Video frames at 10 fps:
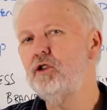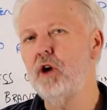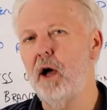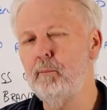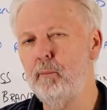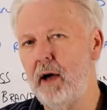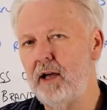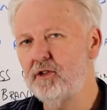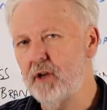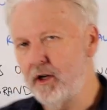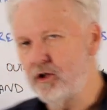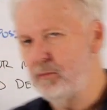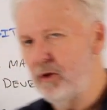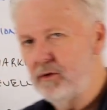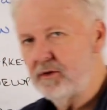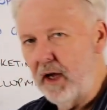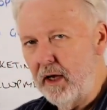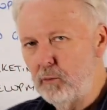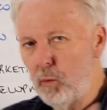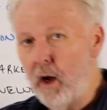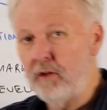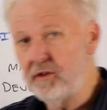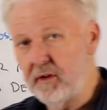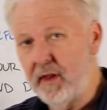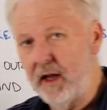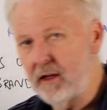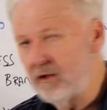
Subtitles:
type-based attributes and ones that they